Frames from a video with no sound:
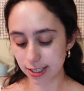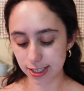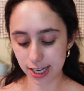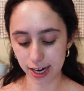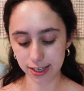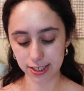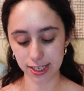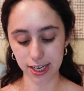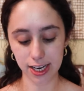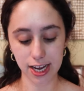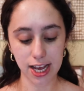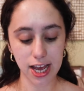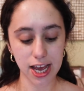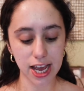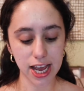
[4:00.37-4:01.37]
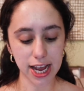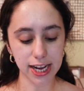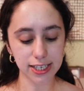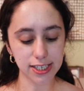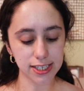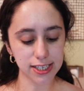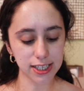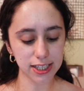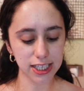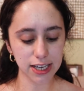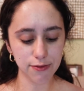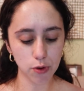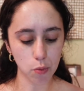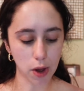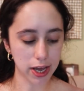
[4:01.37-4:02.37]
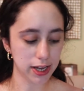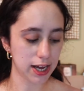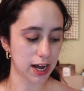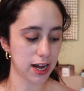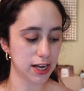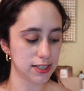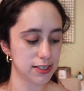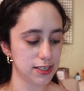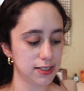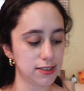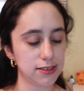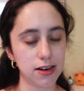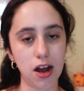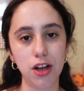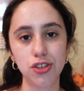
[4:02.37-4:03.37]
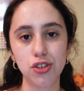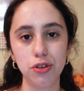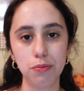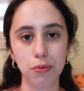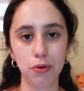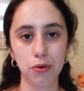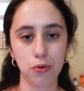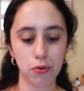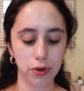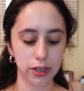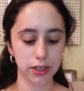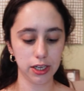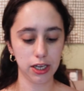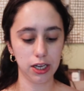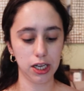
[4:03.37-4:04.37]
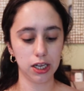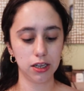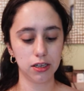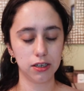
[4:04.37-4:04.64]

detect it. It doesn't leave a white cast. It's not super oily.